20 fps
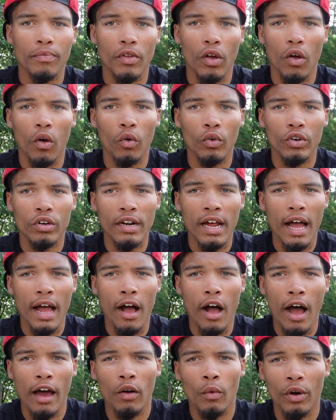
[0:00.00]
older,
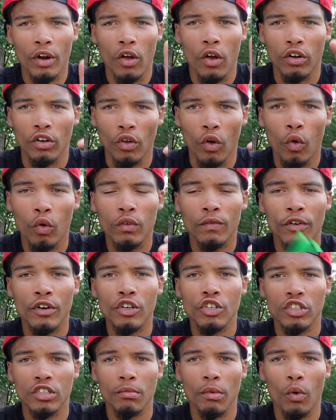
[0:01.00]
I don't want to call it an old
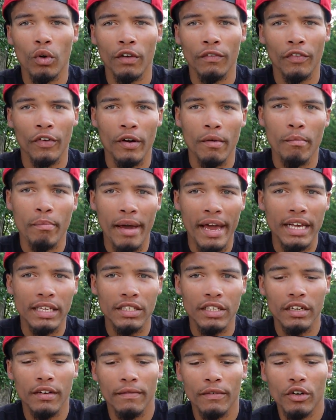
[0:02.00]
version, but one of their
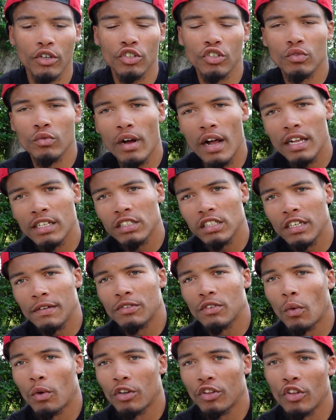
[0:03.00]
basic version rod
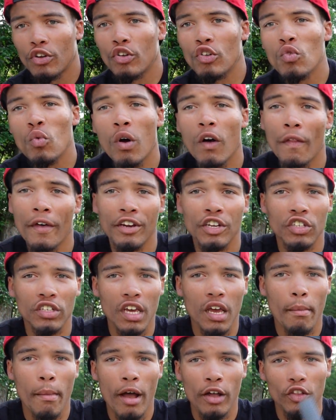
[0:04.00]
sleeves. So one of the new one, they just
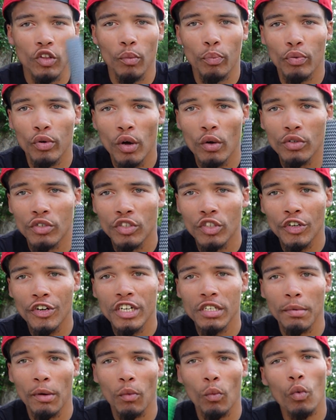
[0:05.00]
came out, the Pro
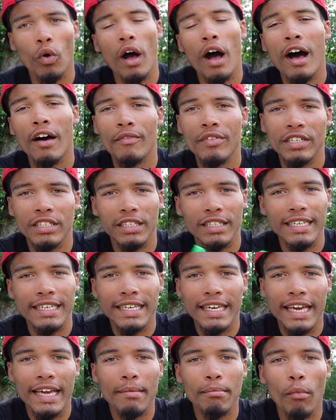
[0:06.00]
Series, but we'll obviously
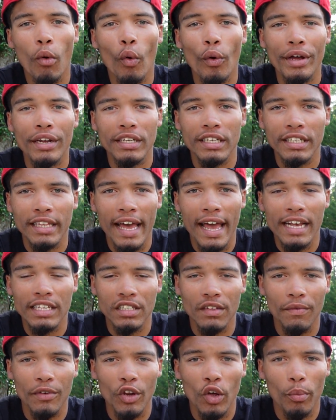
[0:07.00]
get more into that as
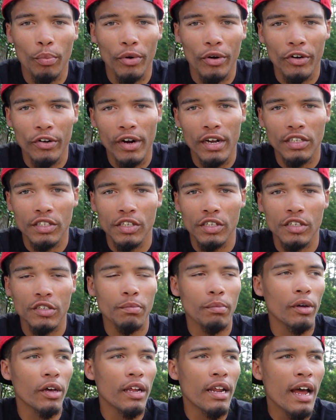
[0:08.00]
the video progresses.
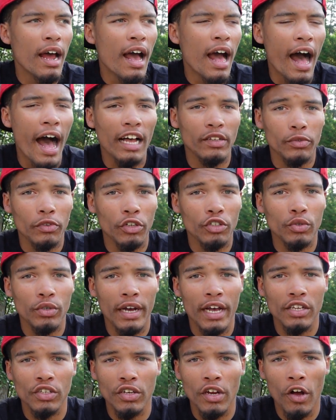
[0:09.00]
But I just want to let you
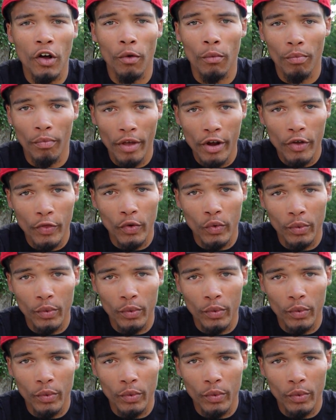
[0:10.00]
guys know they're the